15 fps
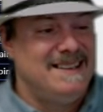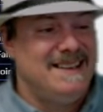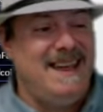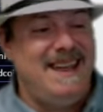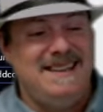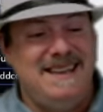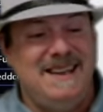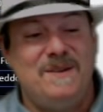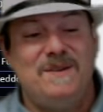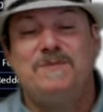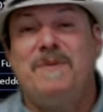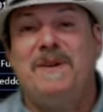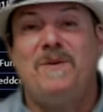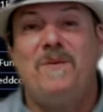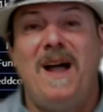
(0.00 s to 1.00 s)
Hey, Dino, it's
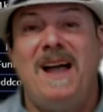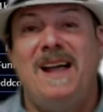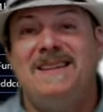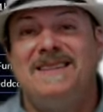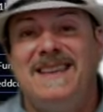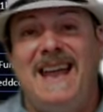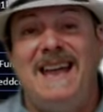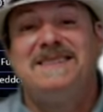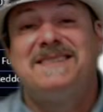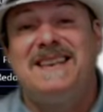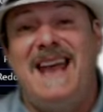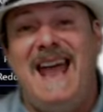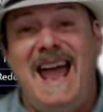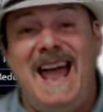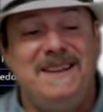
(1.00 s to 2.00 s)
been a while. Yes,
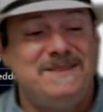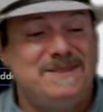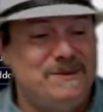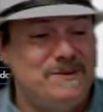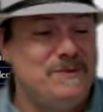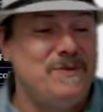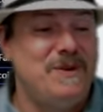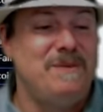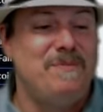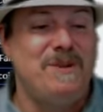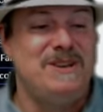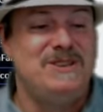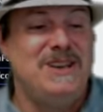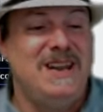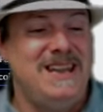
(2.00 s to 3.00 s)
it has, and we
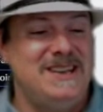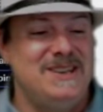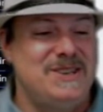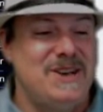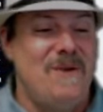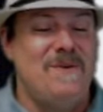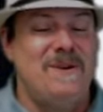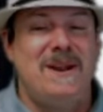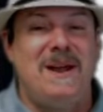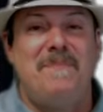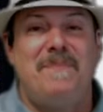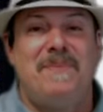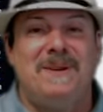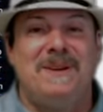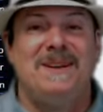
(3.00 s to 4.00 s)
appreciate you showing
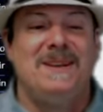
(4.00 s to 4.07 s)
up